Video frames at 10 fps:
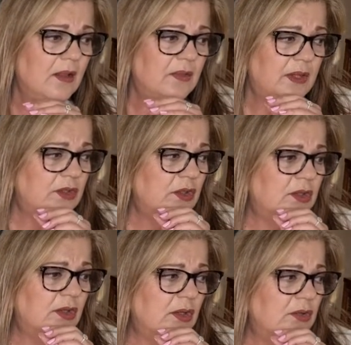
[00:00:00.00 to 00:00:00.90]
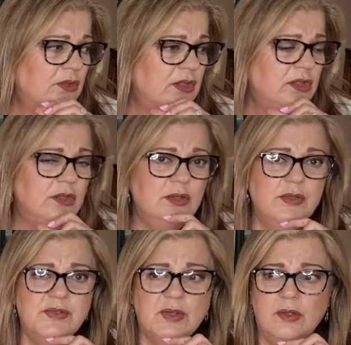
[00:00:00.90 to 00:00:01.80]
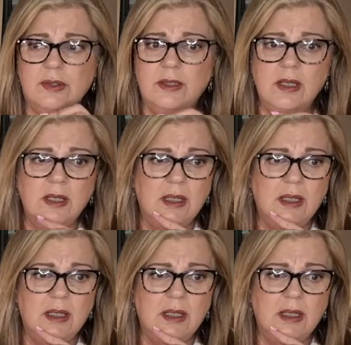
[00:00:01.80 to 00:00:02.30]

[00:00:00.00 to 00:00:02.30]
that you can only use on